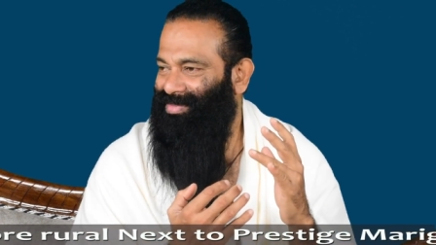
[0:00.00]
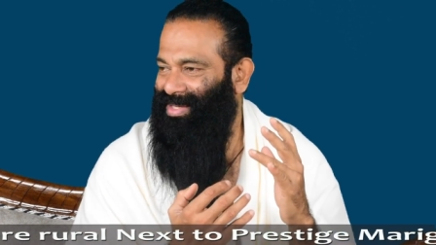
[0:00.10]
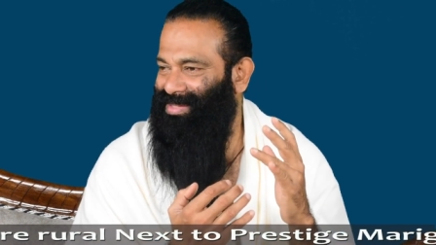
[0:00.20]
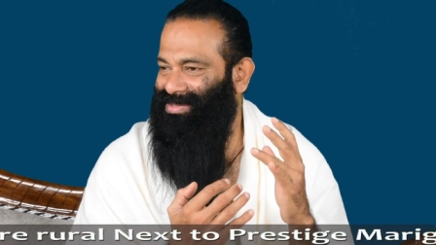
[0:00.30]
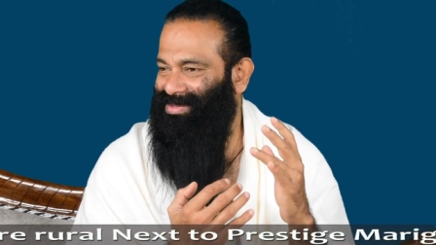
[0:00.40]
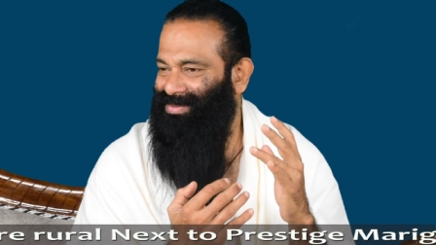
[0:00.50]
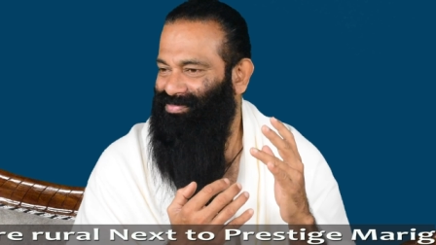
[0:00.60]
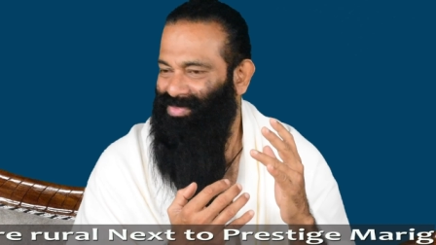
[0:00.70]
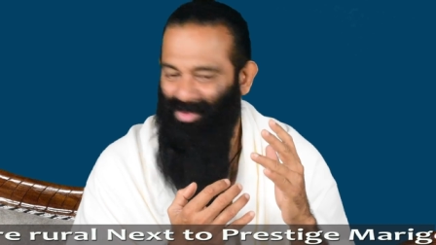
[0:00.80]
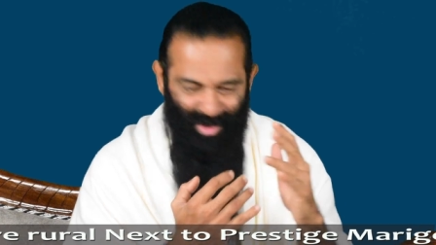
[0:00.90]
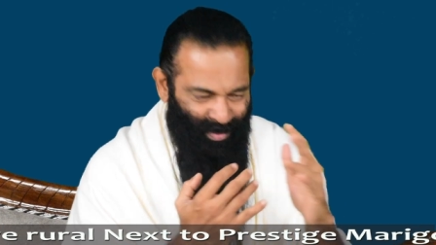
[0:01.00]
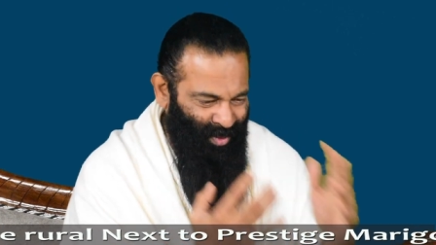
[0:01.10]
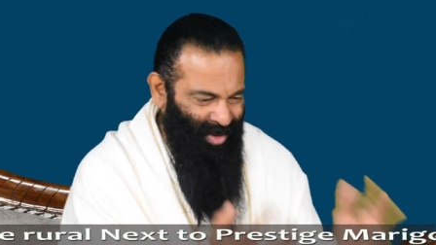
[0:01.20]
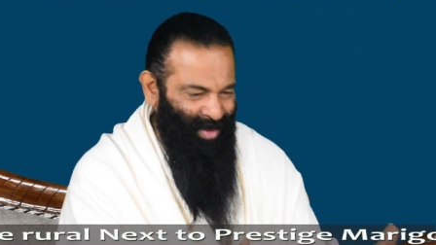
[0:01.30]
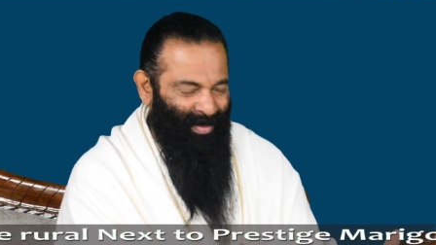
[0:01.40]
Yes. You should
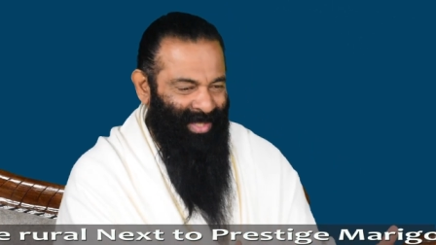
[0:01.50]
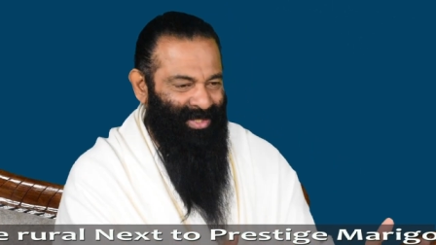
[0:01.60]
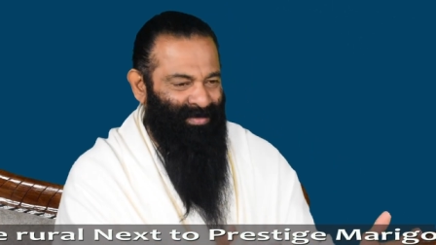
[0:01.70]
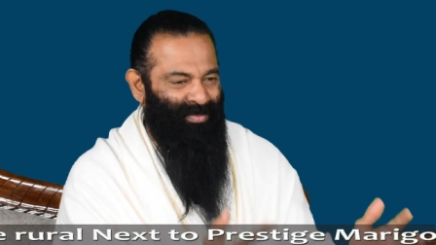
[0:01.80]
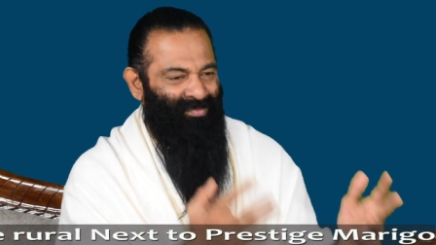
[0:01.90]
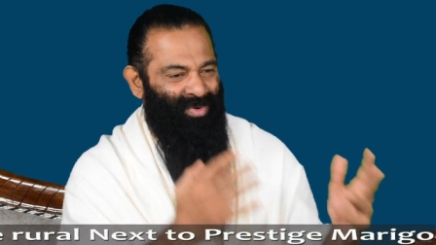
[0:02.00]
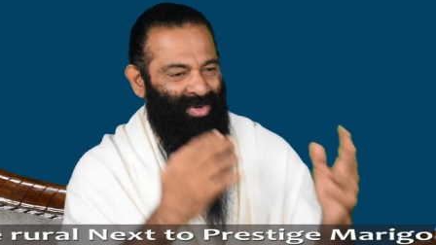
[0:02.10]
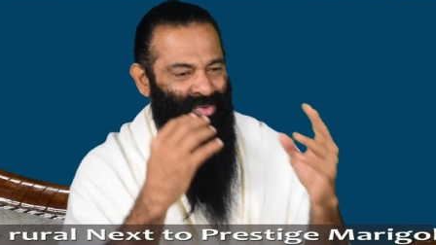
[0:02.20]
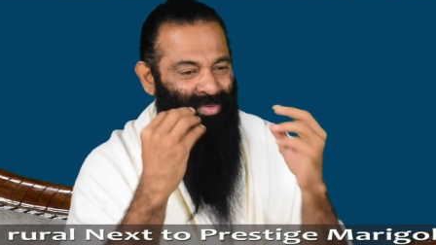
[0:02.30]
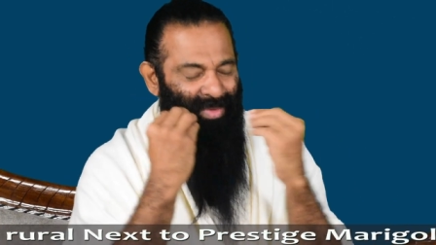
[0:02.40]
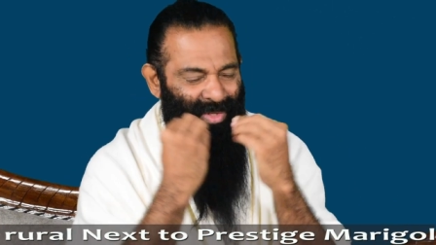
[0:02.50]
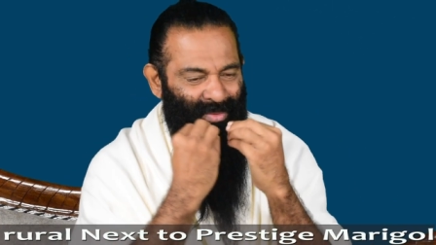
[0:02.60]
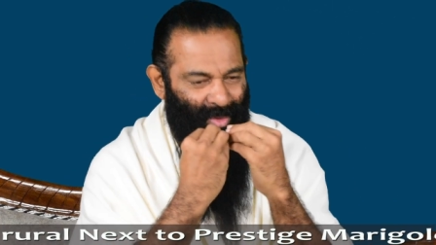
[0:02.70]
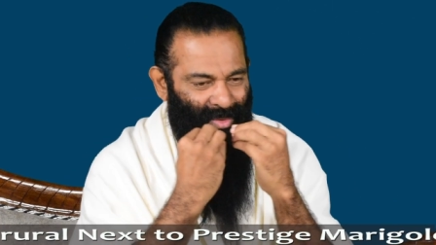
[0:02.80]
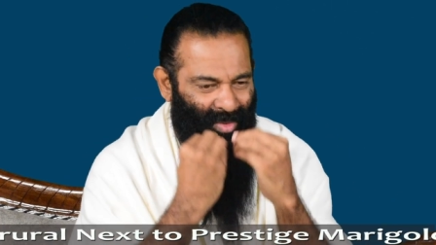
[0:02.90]
put into practice before you even
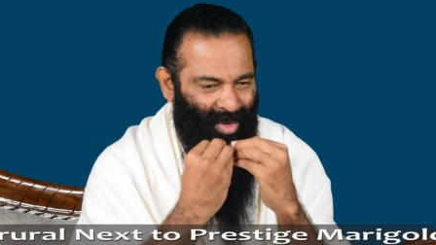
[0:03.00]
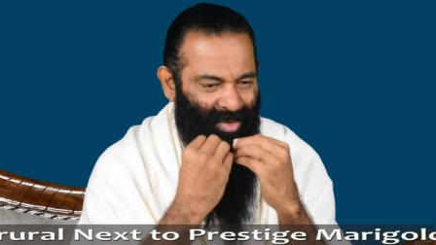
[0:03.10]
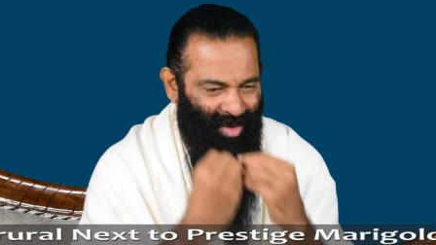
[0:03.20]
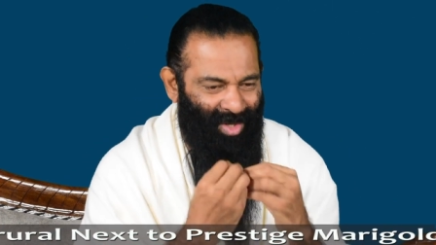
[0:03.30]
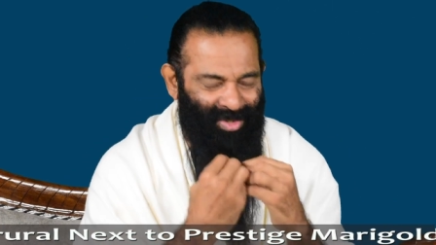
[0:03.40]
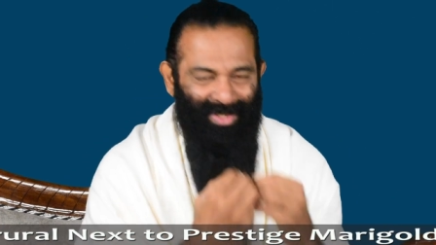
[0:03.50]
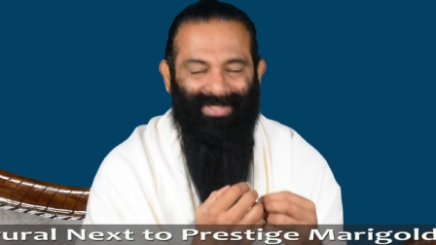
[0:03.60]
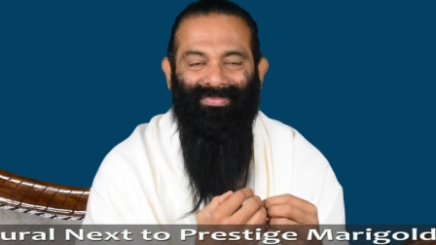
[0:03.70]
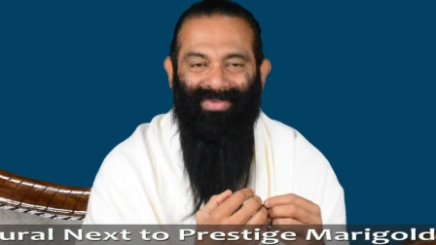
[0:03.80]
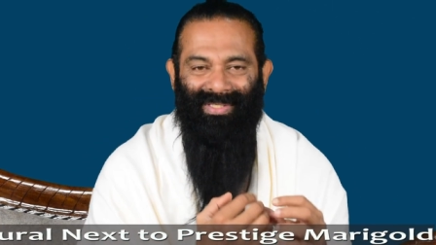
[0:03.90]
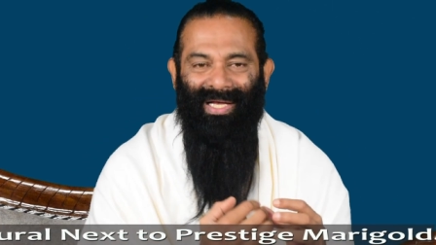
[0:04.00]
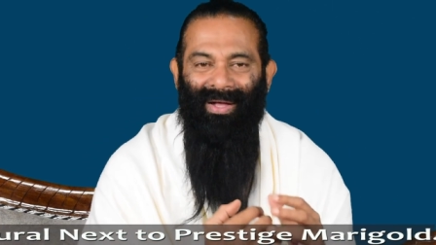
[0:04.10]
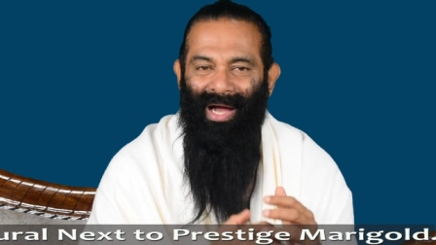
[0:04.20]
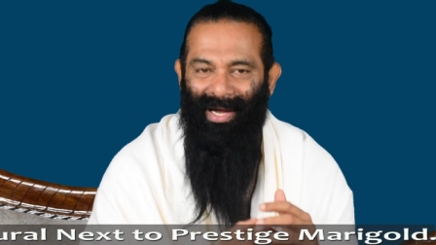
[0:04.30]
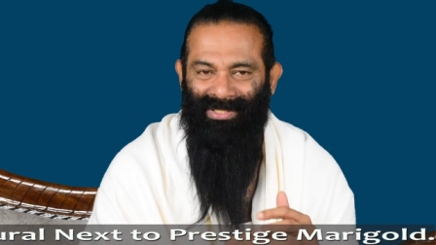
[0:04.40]
go, go call yourself as
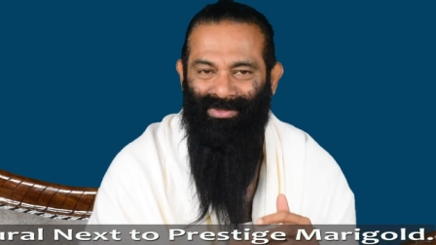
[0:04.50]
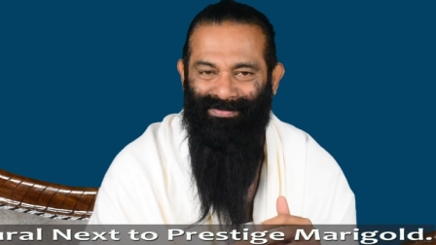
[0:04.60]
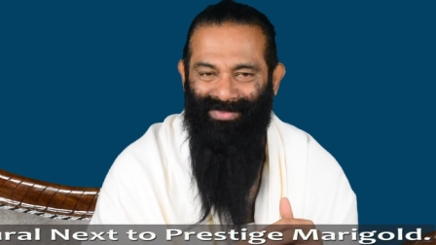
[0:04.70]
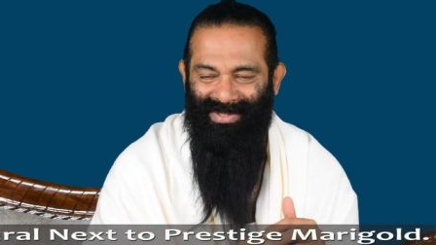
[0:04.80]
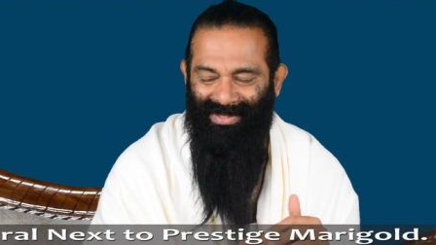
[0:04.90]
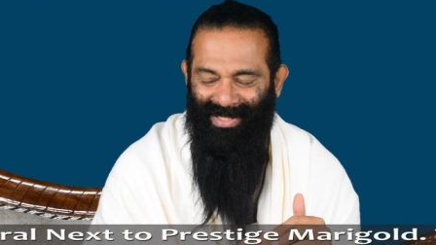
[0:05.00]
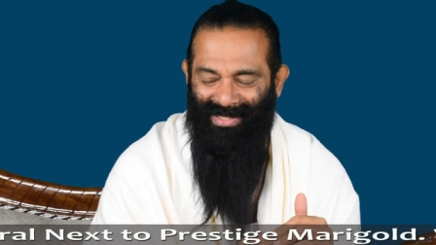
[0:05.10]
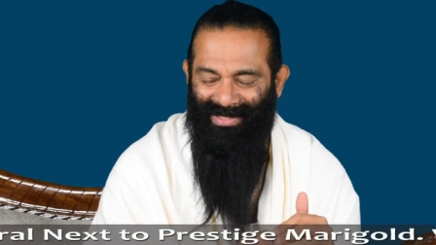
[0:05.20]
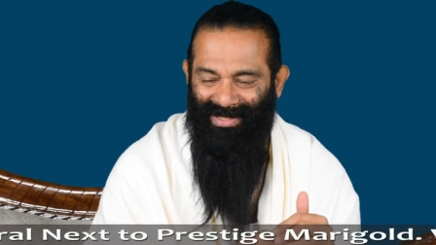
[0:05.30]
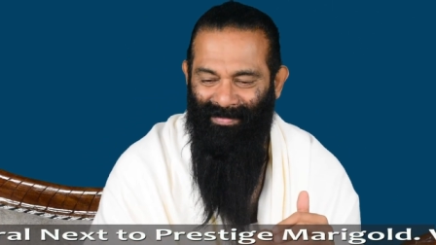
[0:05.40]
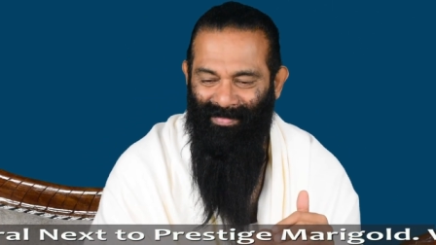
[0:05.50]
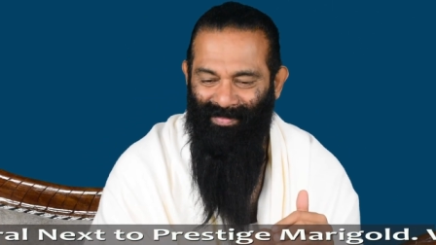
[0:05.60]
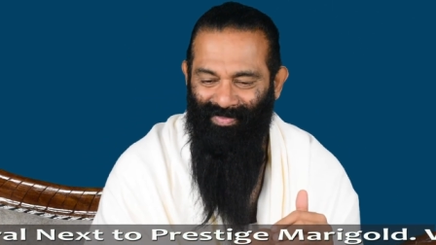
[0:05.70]
a husband. Yes.